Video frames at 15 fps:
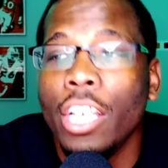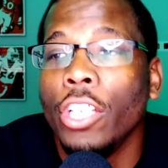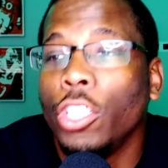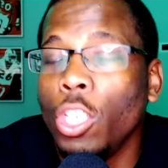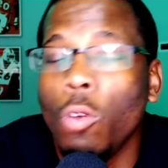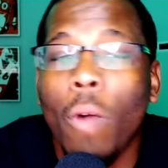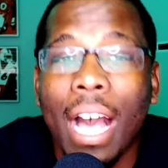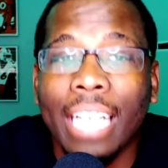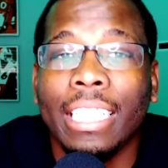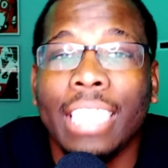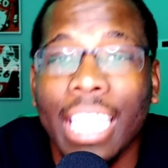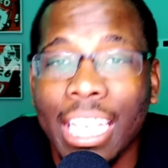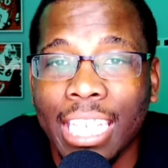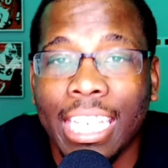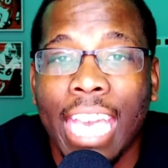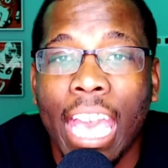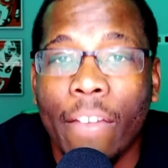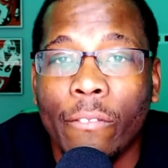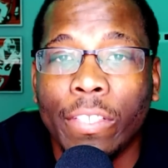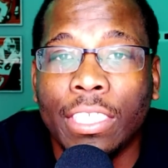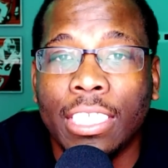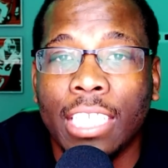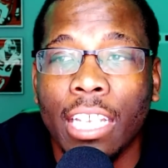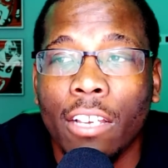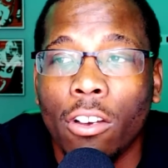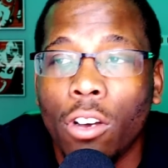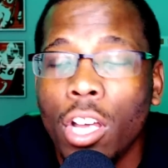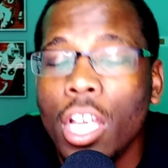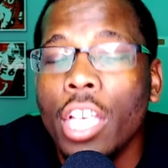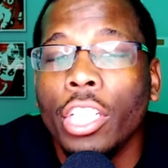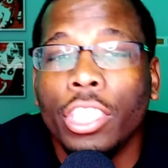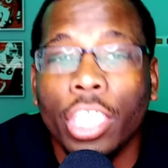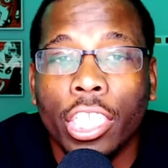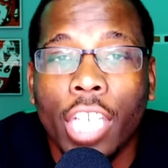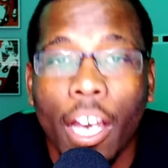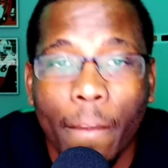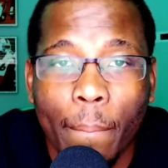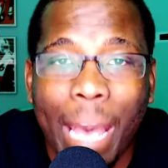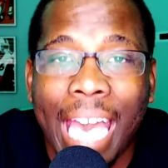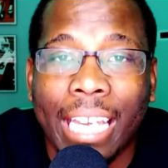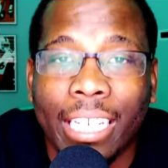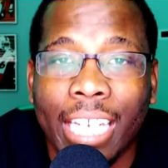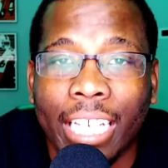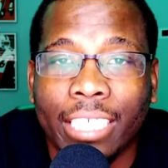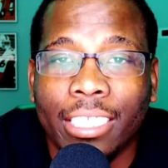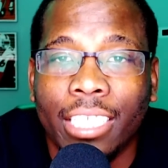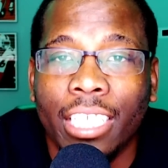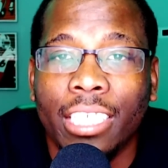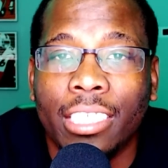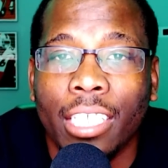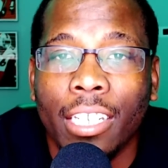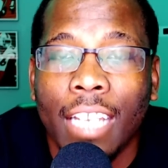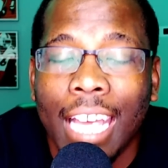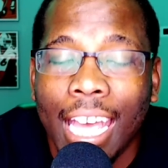do I think Kevin Steele should come back next season?